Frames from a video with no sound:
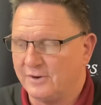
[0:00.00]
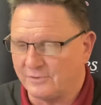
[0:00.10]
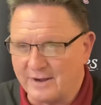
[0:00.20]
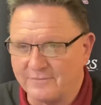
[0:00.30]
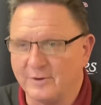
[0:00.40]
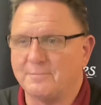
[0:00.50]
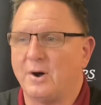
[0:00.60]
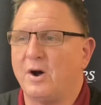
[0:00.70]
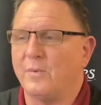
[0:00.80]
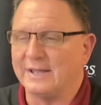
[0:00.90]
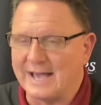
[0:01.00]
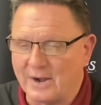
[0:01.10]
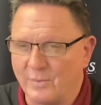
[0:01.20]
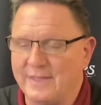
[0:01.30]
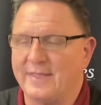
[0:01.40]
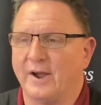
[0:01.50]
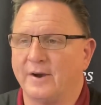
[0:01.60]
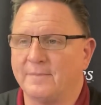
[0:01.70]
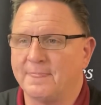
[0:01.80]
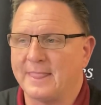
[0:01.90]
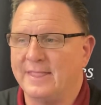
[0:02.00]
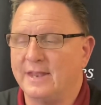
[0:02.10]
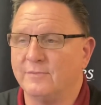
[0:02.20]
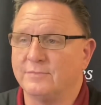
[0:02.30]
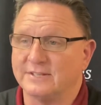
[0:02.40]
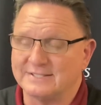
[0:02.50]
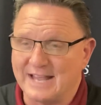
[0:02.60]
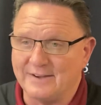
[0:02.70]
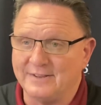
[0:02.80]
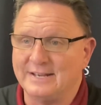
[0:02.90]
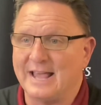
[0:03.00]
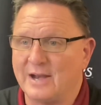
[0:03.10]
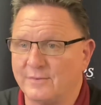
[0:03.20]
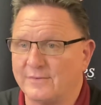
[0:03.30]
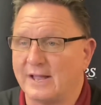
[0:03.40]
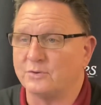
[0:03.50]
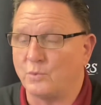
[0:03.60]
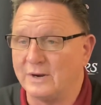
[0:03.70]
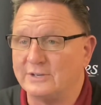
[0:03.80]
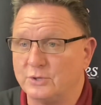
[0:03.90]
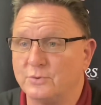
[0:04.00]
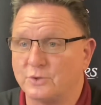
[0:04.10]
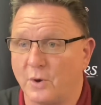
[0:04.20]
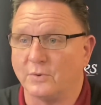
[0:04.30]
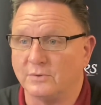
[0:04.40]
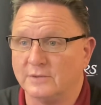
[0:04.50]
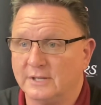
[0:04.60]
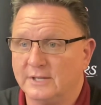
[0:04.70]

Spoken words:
Great football, we got to win there. And then the state of Indiana, we've got 22 total.